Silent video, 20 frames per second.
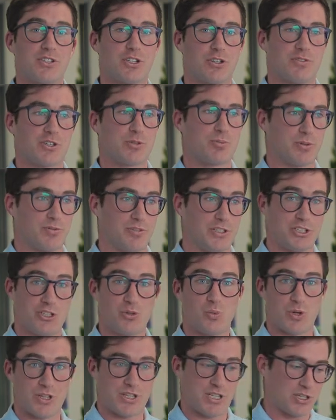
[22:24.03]
servers
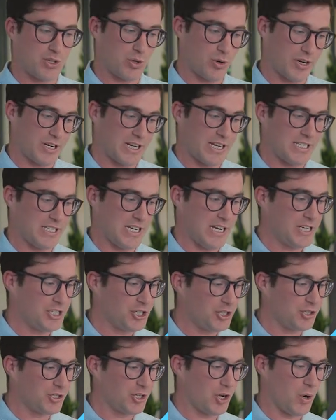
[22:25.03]
provisioned with this
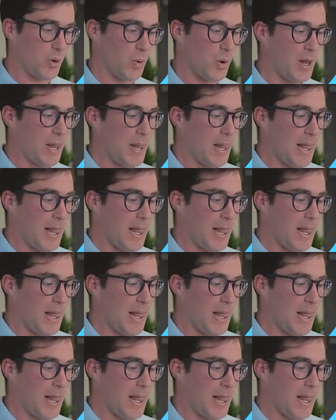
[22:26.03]
organization. So